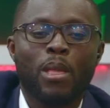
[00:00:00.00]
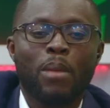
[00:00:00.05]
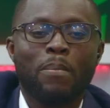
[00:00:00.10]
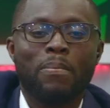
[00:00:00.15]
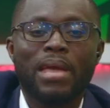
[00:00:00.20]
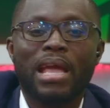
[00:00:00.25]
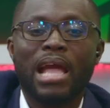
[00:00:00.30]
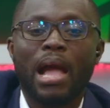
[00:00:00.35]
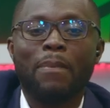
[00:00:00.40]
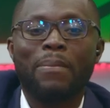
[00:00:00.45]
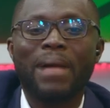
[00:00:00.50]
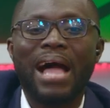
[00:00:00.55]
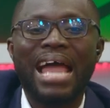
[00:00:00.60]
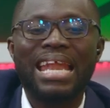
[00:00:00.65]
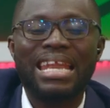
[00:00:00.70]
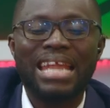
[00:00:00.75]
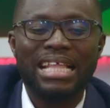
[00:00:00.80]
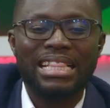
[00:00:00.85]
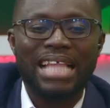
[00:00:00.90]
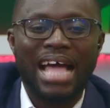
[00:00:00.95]
pick up
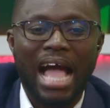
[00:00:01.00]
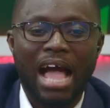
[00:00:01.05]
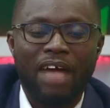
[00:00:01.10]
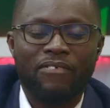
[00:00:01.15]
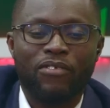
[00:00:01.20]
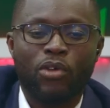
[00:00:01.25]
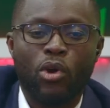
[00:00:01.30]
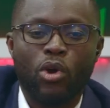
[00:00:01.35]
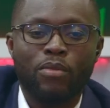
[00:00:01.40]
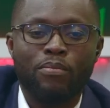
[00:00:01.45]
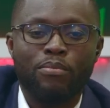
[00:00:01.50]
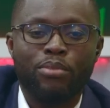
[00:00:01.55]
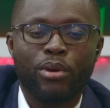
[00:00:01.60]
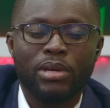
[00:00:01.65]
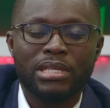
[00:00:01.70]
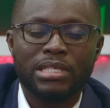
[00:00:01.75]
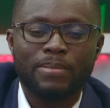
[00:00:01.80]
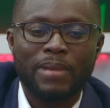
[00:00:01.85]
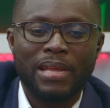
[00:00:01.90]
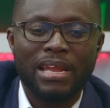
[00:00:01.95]
another AFCON
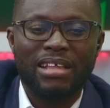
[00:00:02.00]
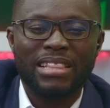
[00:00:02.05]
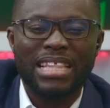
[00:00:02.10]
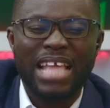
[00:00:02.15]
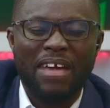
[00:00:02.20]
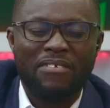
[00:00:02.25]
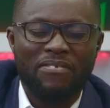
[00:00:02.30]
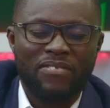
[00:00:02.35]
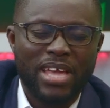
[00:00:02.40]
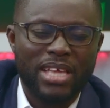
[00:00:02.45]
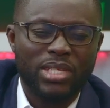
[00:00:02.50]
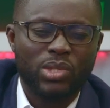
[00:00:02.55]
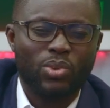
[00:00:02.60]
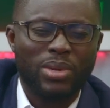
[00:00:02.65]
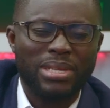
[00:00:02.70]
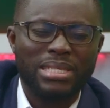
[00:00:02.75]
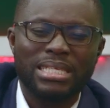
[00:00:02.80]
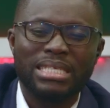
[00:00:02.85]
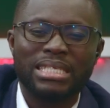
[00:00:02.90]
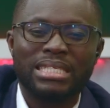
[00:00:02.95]
bronze medal, their first one
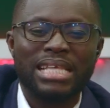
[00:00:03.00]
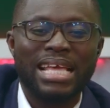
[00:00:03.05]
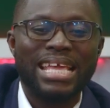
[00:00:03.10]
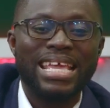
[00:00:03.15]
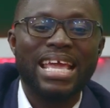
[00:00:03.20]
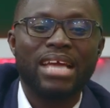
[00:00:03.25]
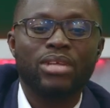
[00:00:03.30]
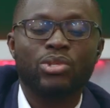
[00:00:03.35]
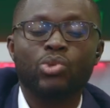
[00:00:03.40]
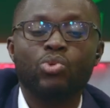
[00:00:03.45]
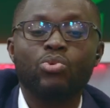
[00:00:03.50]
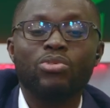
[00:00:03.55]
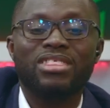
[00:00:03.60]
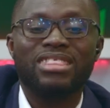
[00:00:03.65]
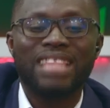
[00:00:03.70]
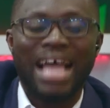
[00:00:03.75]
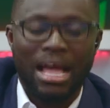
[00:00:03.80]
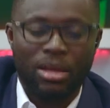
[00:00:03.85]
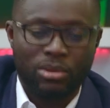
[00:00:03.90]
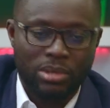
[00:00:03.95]
since the year
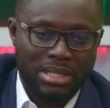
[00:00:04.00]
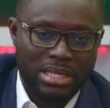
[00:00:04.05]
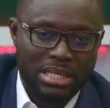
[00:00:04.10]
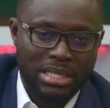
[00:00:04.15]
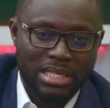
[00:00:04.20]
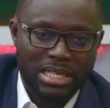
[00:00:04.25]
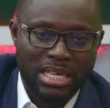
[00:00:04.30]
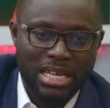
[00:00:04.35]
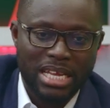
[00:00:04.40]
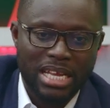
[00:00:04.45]
2000,